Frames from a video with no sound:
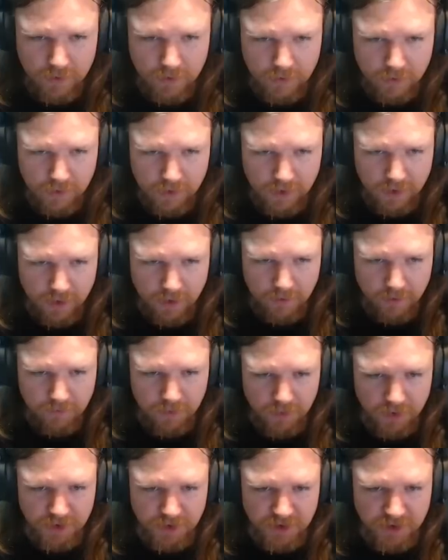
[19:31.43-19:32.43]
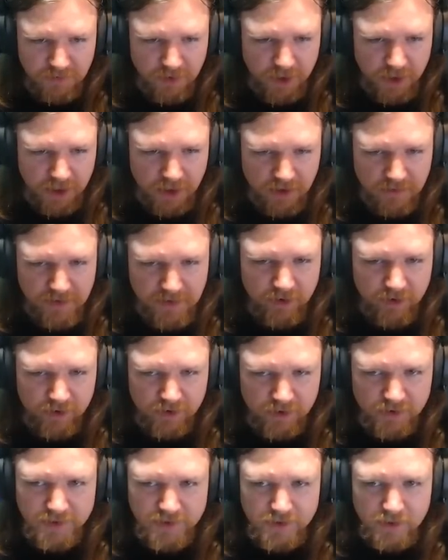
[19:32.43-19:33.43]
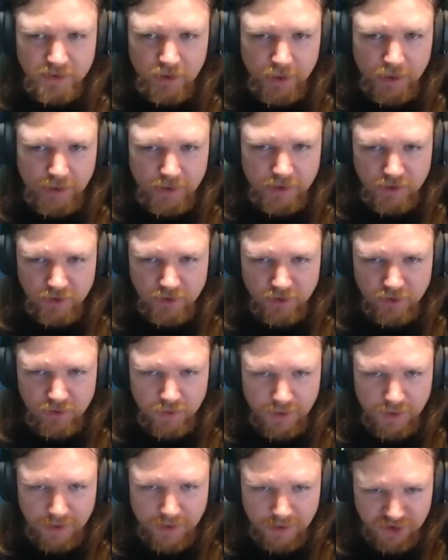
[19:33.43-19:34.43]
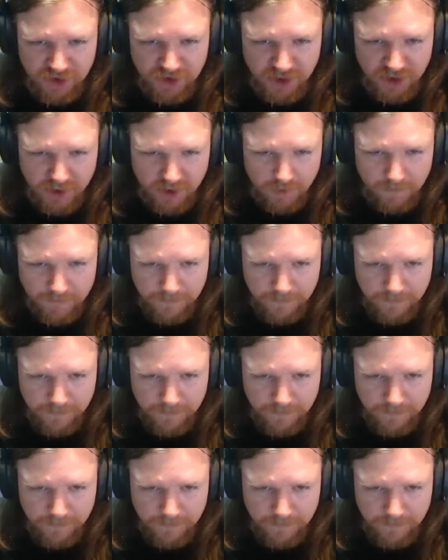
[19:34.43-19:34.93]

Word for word: Yeah, most of the money in the Americas is going to the English Channel.